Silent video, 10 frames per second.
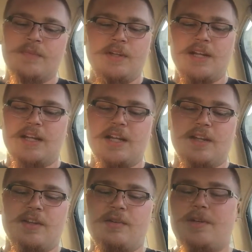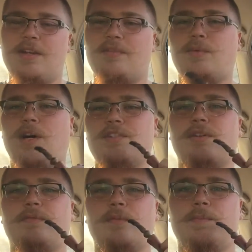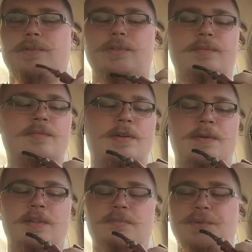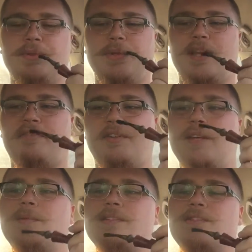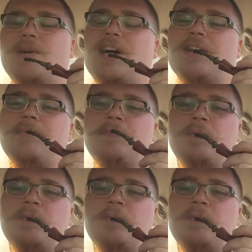You can kind of get in there, but you have to watch out for the bowl. Don't hit the bowl with that flame. It's too hot.